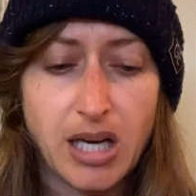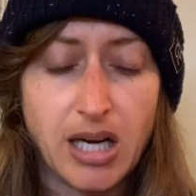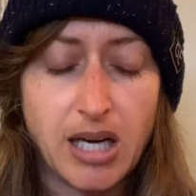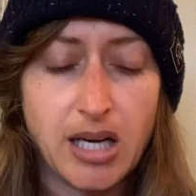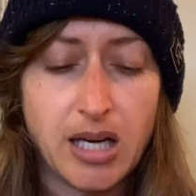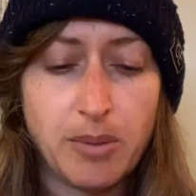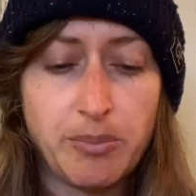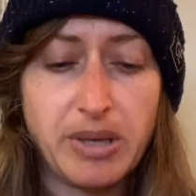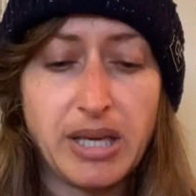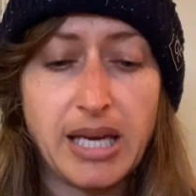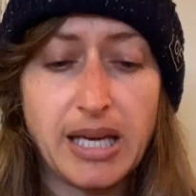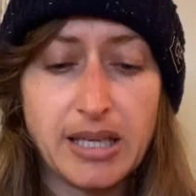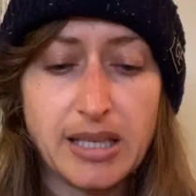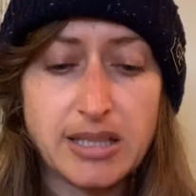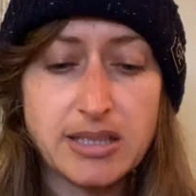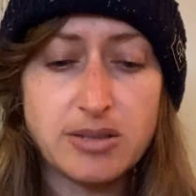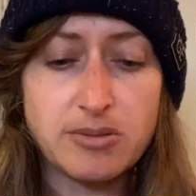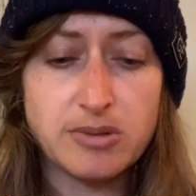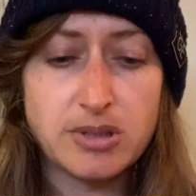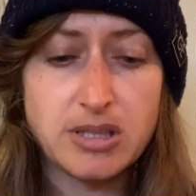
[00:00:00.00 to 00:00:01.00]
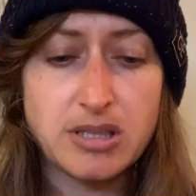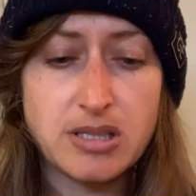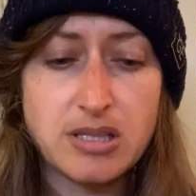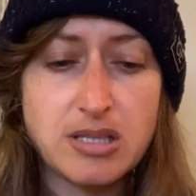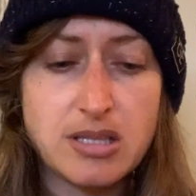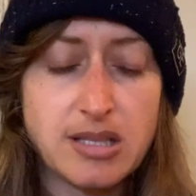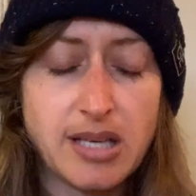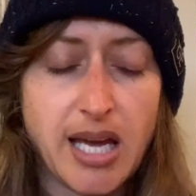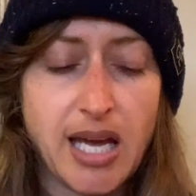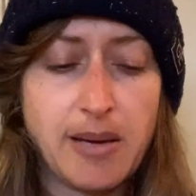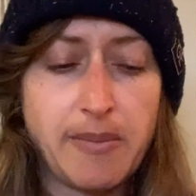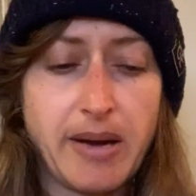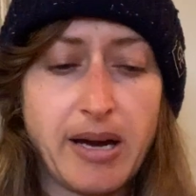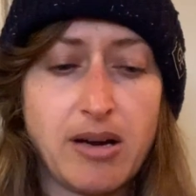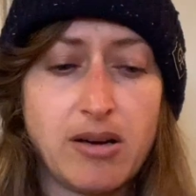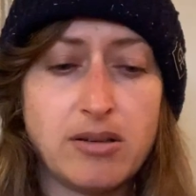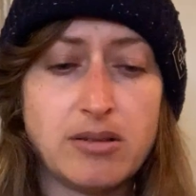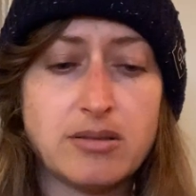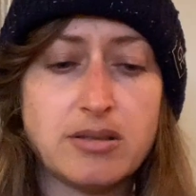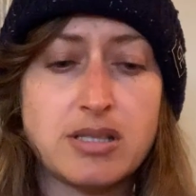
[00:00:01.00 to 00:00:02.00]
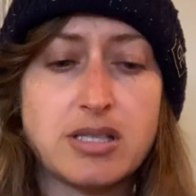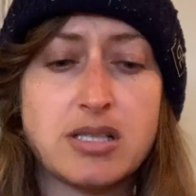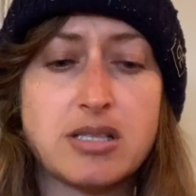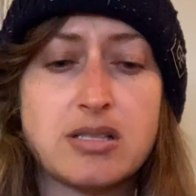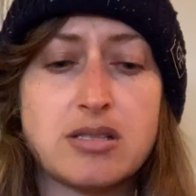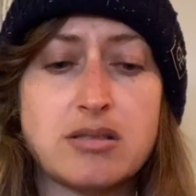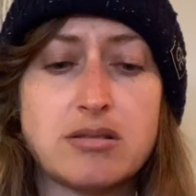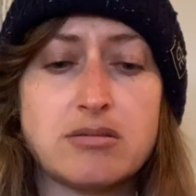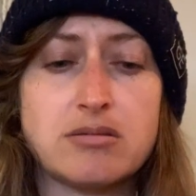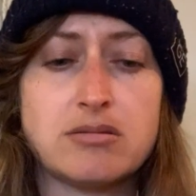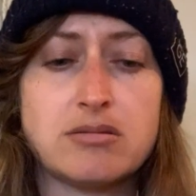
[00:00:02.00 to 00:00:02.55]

uh, beginnings was came out